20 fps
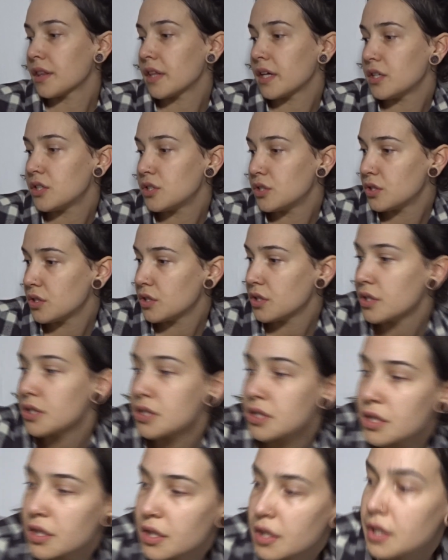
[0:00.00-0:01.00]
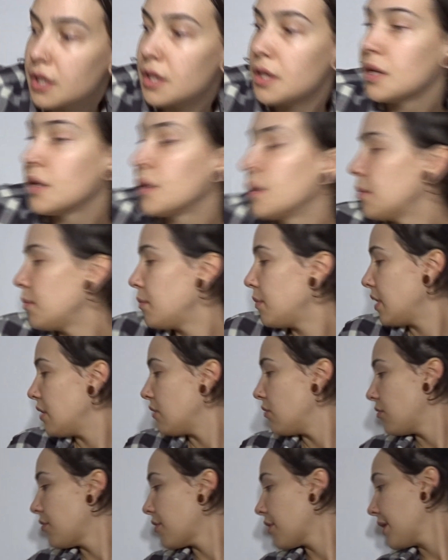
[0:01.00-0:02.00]
They should be
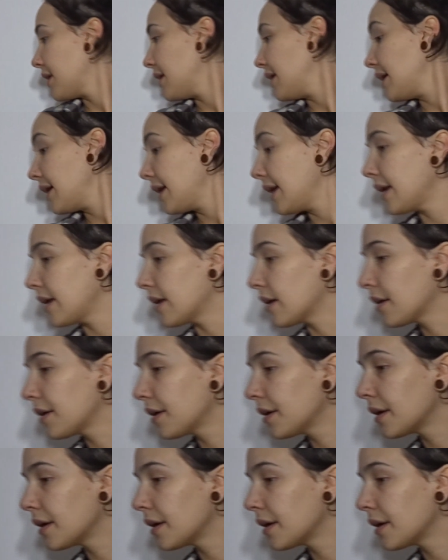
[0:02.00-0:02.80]
right here